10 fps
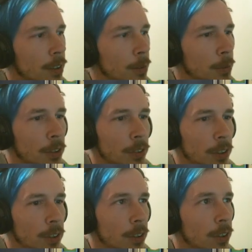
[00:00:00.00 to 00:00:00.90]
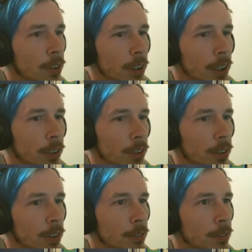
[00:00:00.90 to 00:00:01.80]
I'm guessing you're out
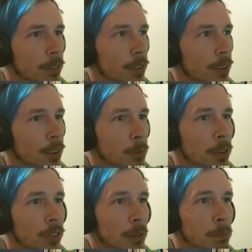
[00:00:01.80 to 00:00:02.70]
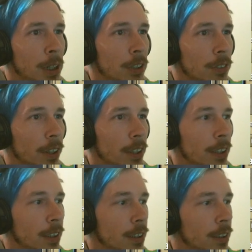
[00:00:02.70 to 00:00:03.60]
of... You're missing beats
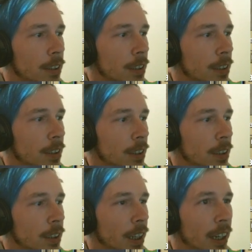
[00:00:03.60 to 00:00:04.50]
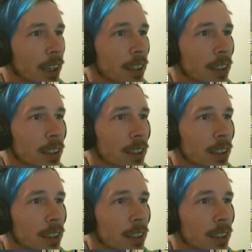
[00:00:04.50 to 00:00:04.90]
again?